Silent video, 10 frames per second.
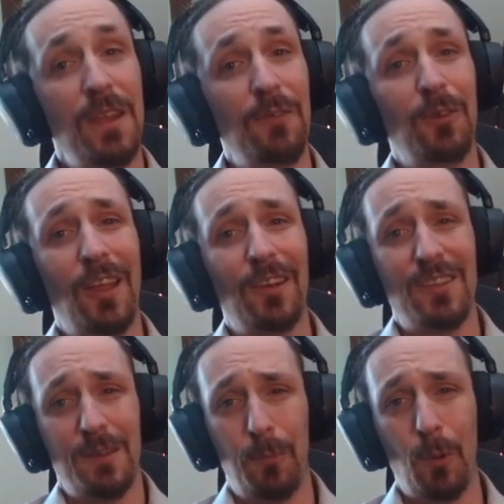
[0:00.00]
If you'd like
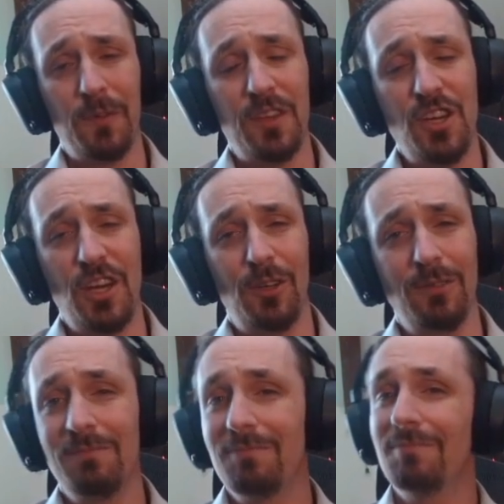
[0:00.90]
to support the
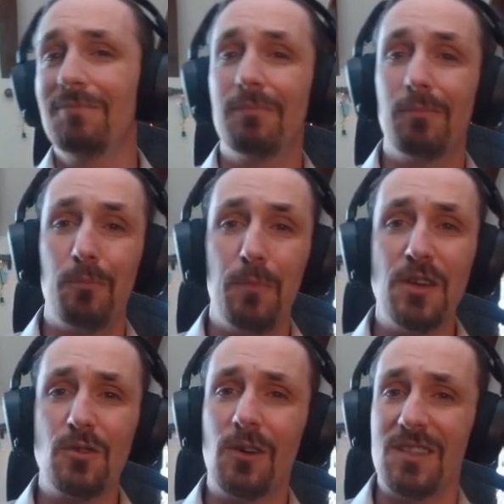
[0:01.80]
channel,
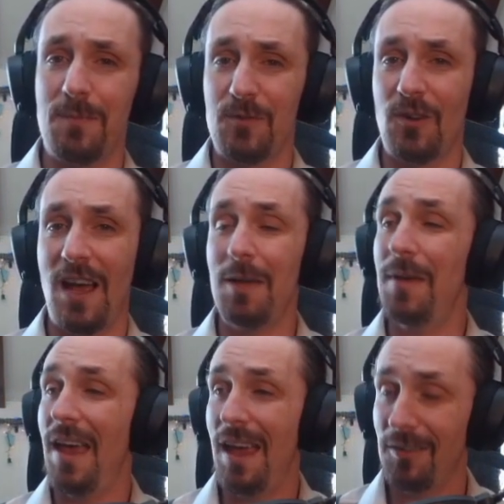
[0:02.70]
make sure to
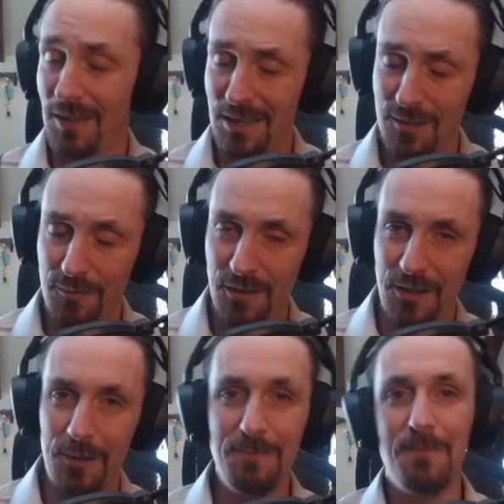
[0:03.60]
subscribe and like the video.